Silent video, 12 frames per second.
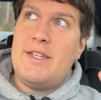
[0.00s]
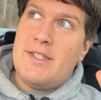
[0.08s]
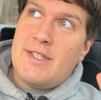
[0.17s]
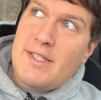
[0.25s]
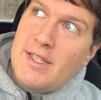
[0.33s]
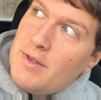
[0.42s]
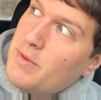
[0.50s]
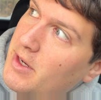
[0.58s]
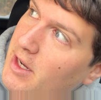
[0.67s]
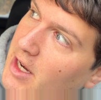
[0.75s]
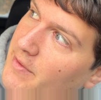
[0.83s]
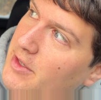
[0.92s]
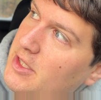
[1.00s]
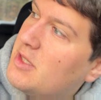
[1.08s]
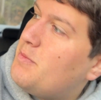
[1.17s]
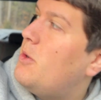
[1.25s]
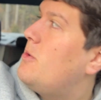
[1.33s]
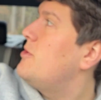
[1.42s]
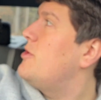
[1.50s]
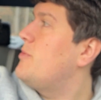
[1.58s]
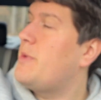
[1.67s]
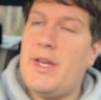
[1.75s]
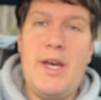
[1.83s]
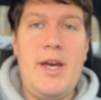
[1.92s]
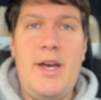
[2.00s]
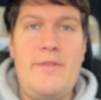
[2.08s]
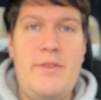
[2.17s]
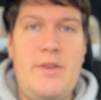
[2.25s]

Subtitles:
and see what kind of exposure we have.